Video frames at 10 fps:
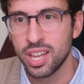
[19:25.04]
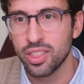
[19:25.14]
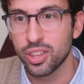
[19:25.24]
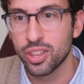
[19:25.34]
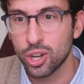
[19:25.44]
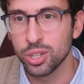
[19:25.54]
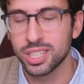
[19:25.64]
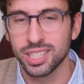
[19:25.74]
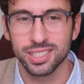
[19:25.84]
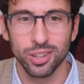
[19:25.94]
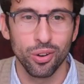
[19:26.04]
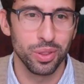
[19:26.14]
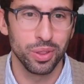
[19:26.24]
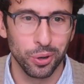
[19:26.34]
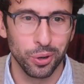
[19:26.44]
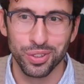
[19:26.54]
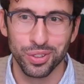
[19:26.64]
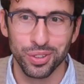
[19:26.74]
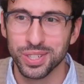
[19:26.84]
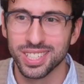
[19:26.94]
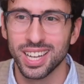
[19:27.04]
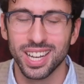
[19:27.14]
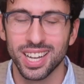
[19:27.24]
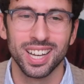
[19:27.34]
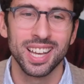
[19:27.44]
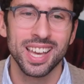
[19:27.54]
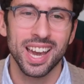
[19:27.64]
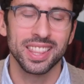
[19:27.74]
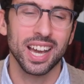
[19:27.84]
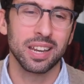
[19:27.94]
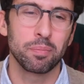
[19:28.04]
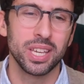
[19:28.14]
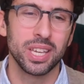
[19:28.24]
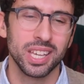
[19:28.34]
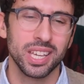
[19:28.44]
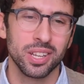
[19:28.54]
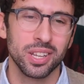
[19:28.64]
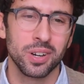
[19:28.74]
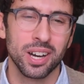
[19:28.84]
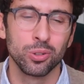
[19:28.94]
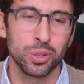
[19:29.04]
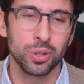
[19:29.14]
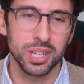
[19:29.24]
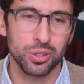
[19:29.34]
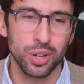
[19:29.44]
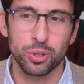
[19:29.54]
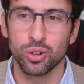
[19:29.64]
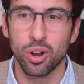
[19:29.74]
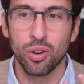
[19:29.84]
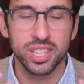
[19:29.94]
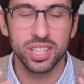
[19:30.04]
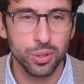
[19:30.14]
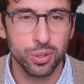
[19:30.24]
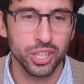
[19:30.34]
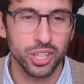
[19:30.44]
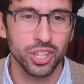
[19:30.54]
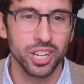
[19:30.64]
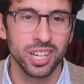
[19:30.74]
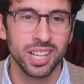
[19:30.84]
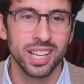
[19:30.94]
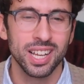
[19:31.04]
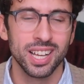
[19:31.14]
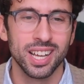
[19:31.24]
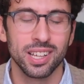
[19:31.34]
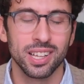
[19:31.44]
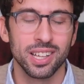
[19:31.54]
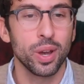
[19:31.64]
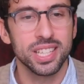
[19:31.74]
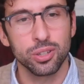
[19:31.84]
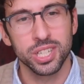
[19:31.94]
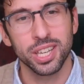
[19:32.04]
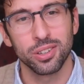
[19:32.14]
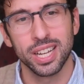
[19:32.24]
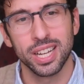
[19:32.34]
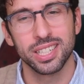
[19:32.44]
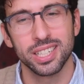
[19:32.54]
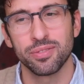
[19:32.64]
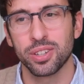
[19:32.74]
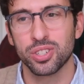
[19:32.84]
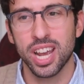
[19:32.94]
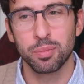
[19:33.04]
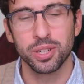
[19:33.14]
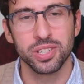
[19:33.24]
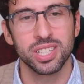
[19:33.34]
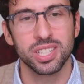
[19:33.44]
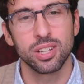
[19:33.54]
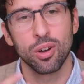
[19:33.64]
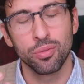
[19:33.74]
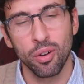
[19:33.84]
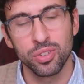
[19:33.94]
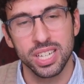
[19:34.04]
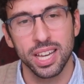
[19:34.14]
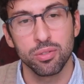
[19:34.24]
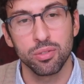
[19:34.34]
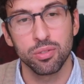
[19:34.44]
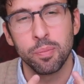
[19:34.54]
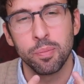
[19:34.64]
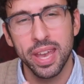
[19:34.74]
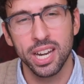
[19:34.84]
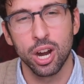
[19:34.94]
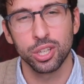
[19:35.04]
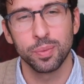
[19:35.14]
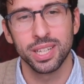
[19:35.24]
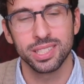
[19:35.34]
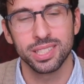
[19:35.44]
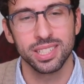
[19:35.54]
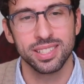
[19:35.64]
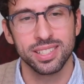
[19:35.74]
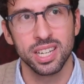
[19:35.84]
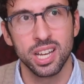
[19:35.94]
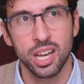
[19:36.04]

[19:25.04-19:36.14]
the content of the book reviewed. And that can be, you know, also a description of its structure, the way it's articulated in various chapters. Obviously, the main argument, it's a